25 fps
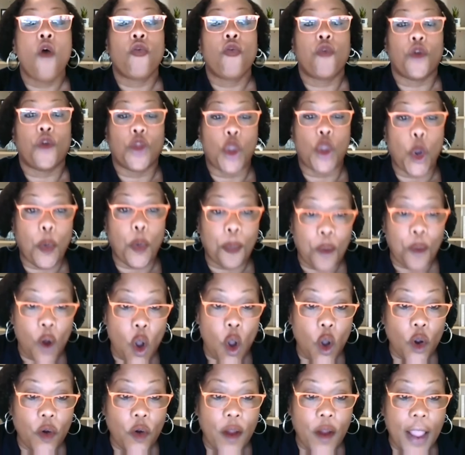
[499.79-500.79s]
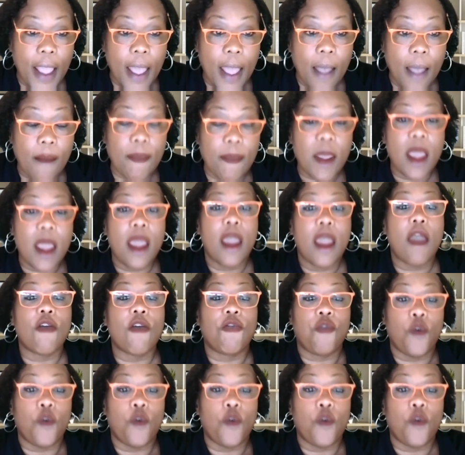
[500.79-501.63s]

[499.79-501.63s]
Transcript: for your program and